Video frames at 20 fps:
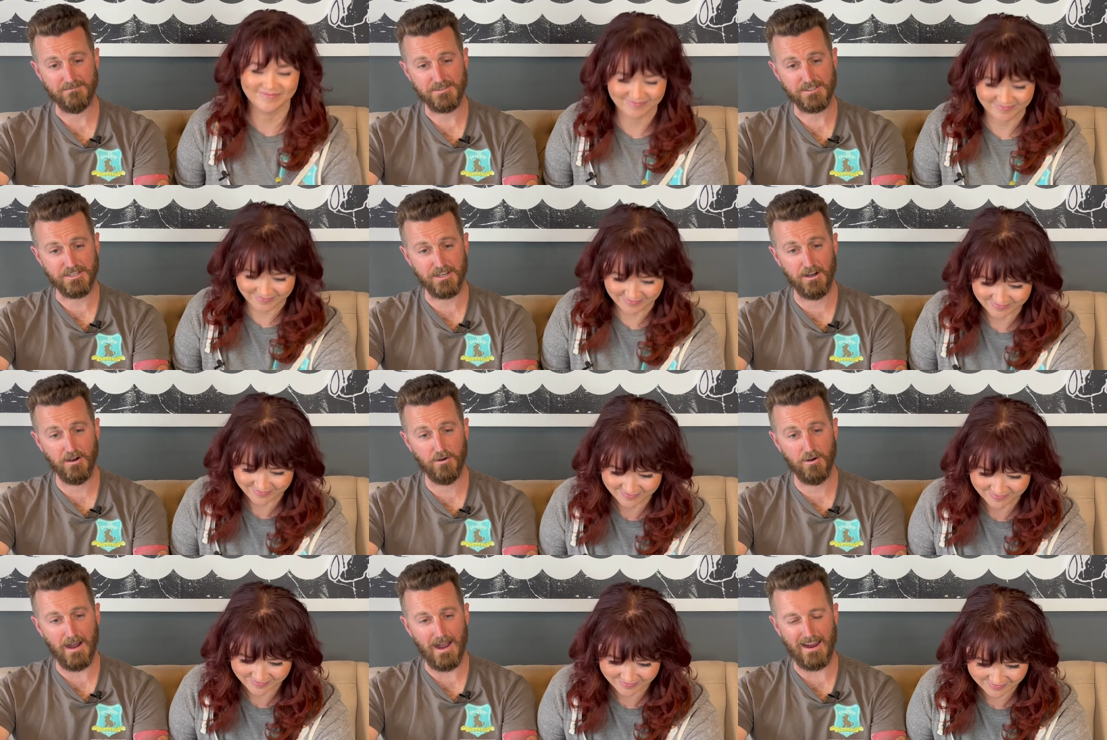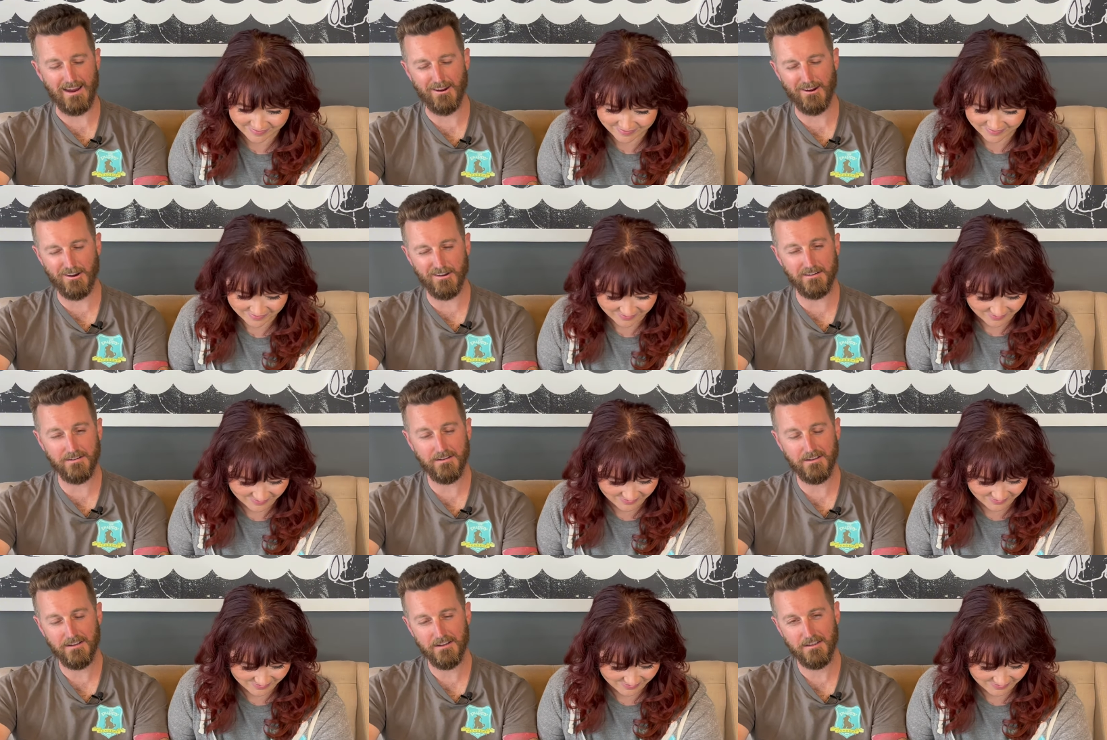Speaker 1: so I
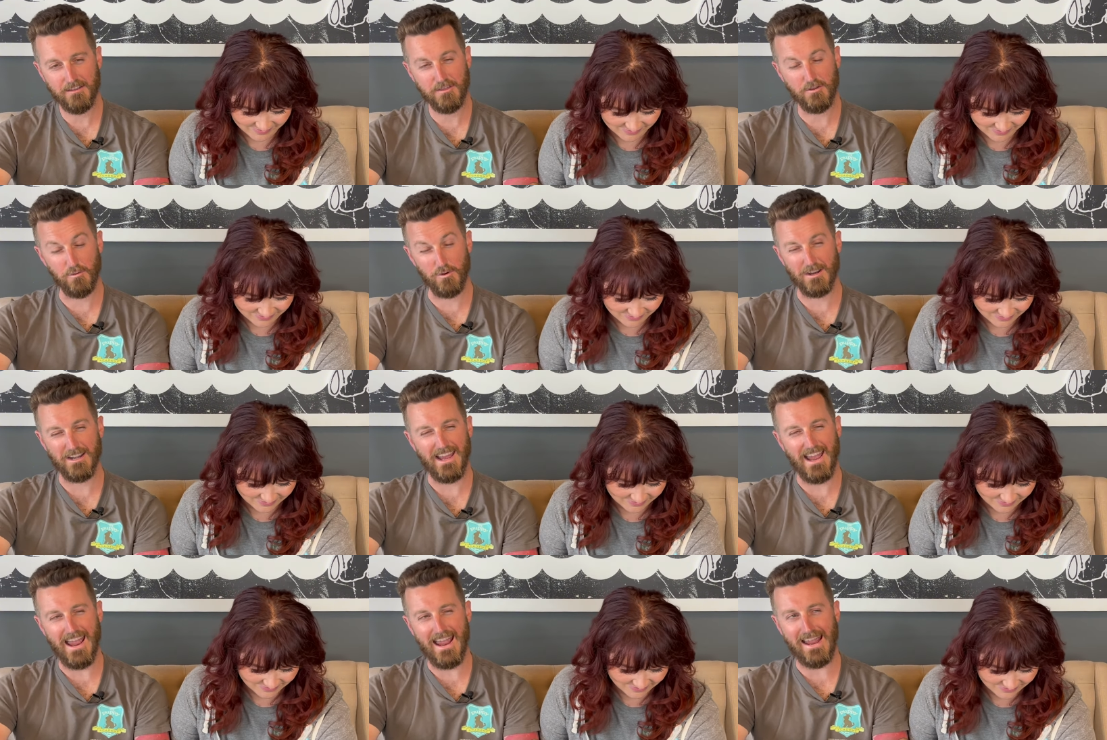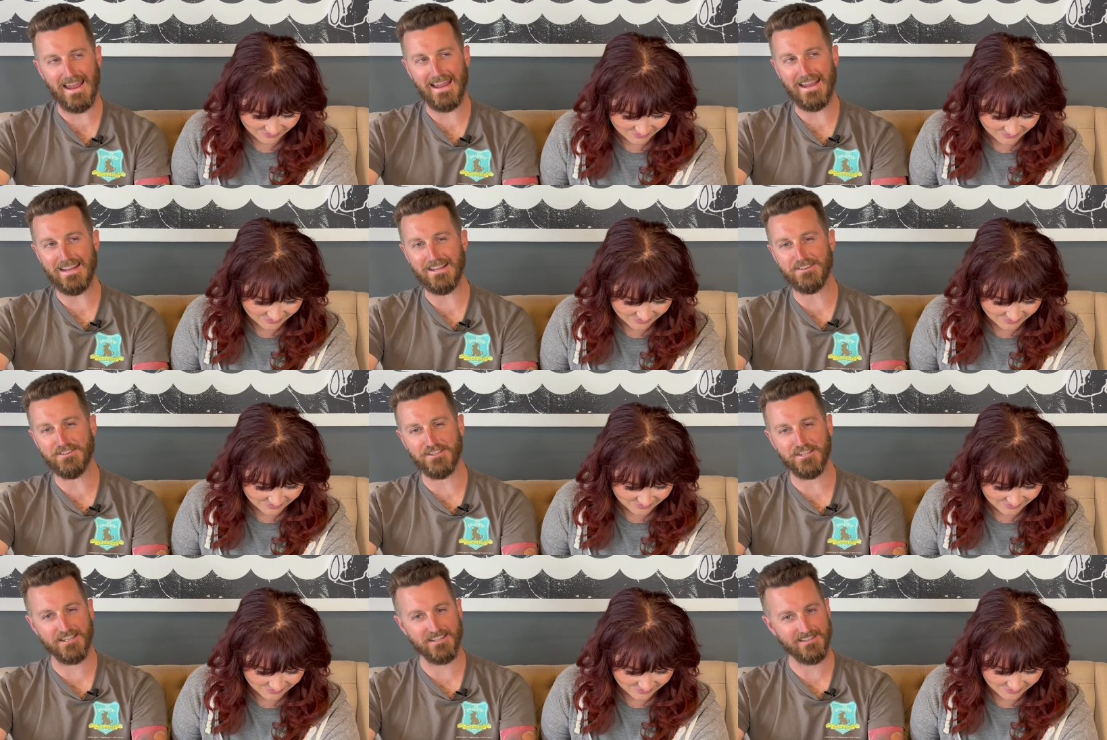heard the word
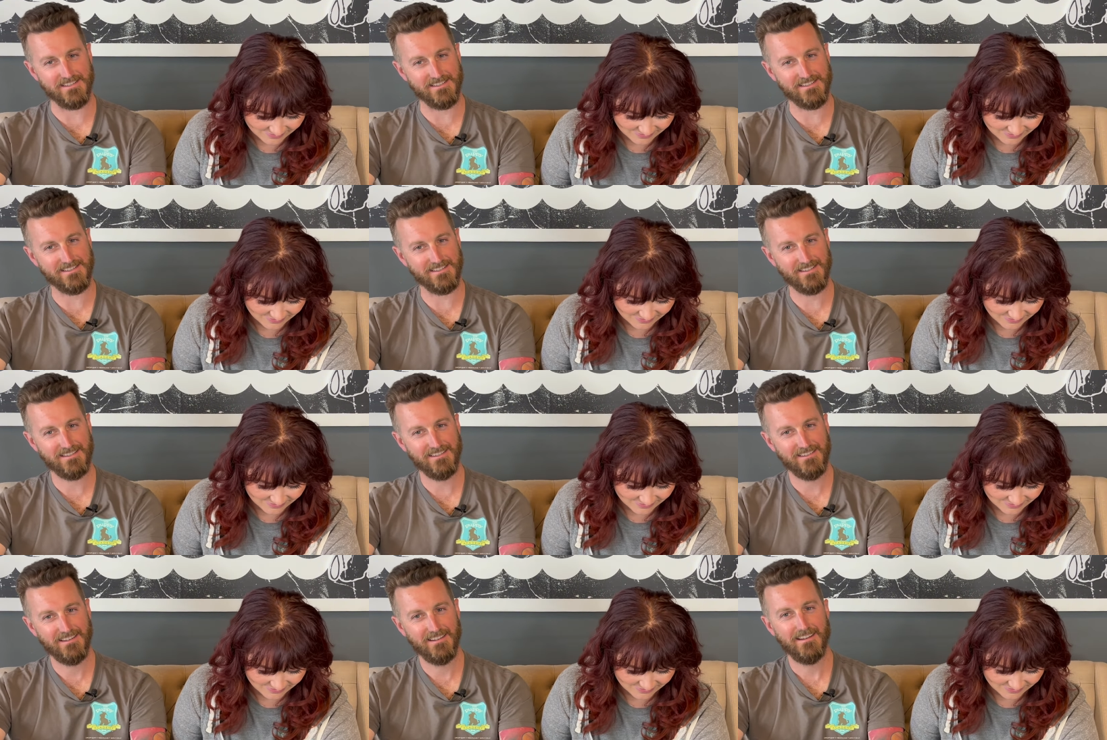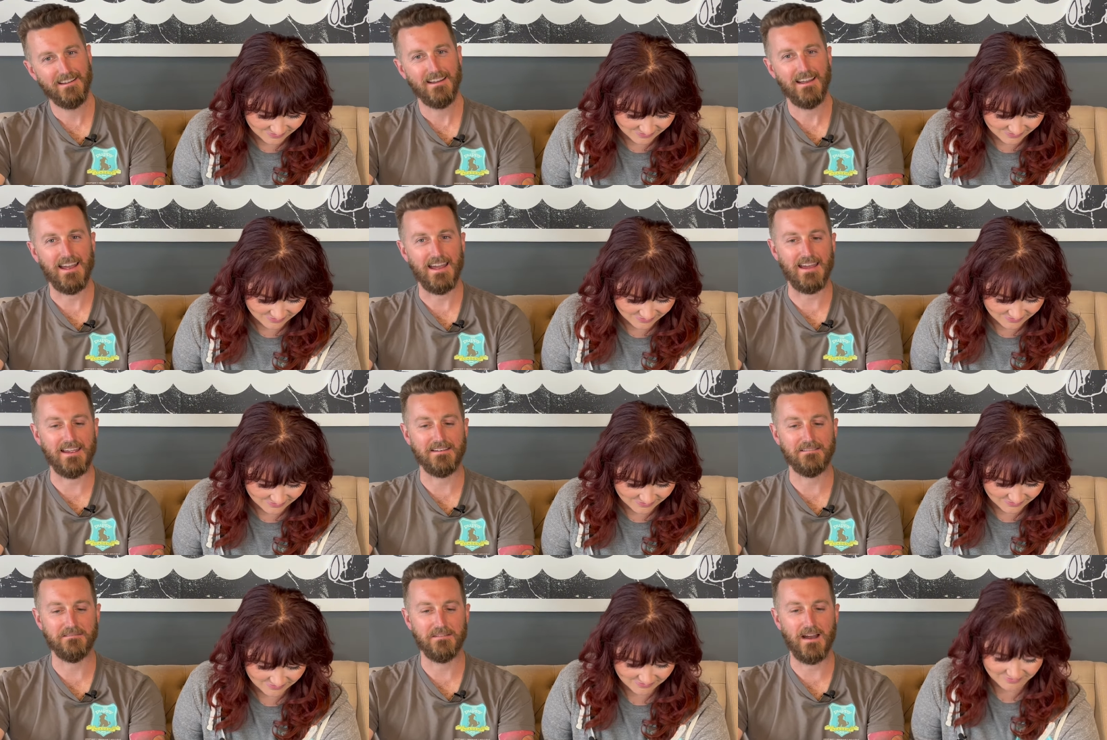ages,
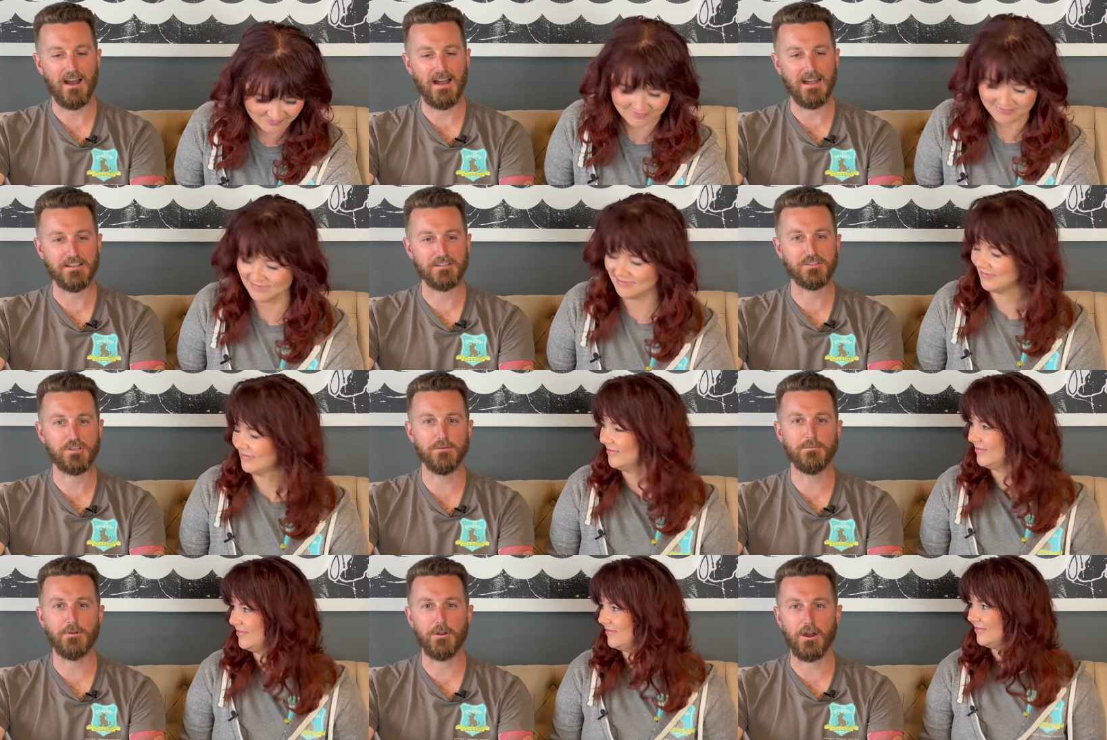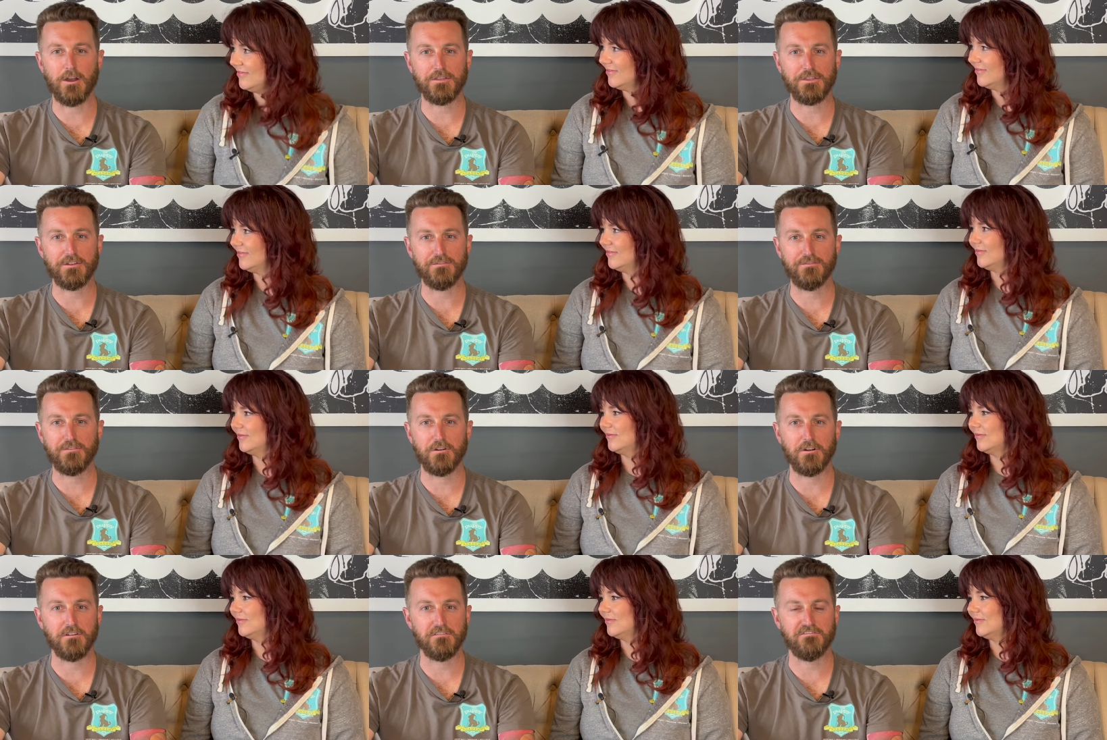and I assume you're out there
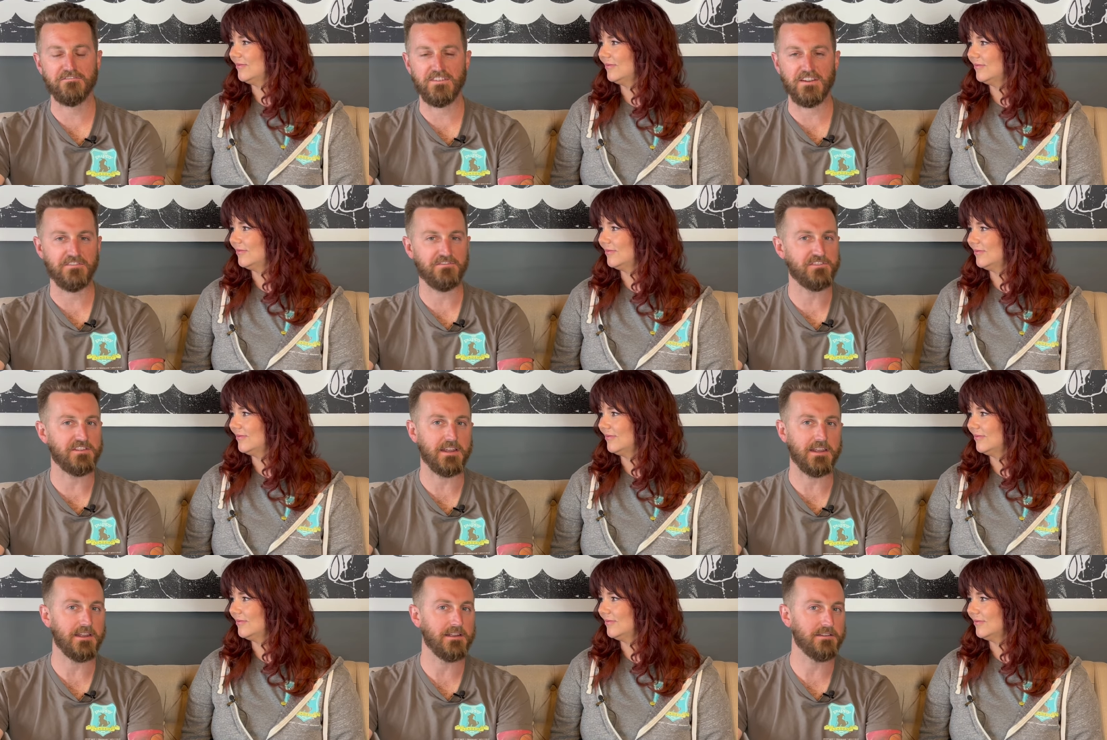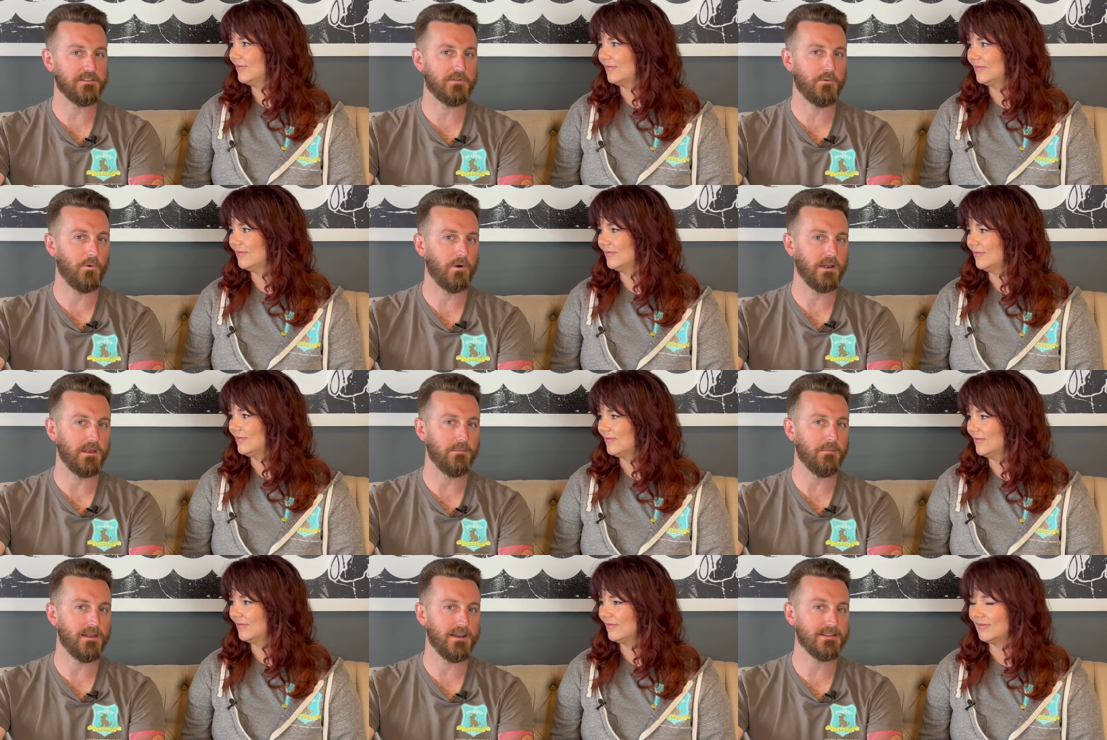for 15,
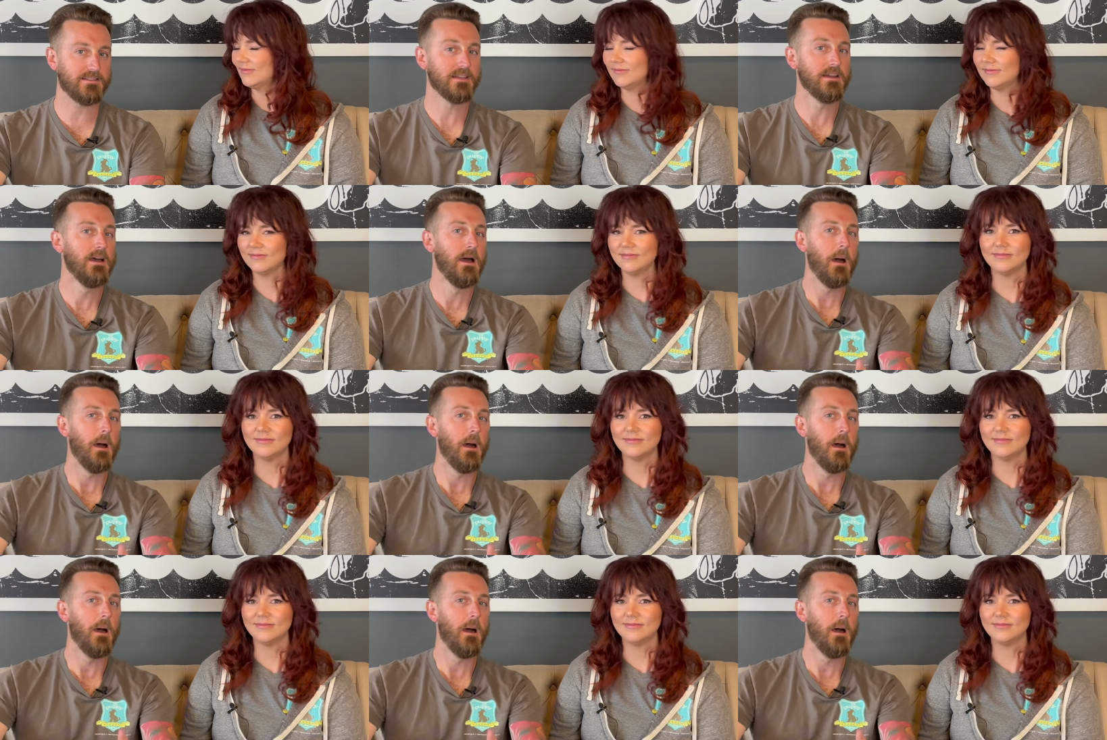20 minutes,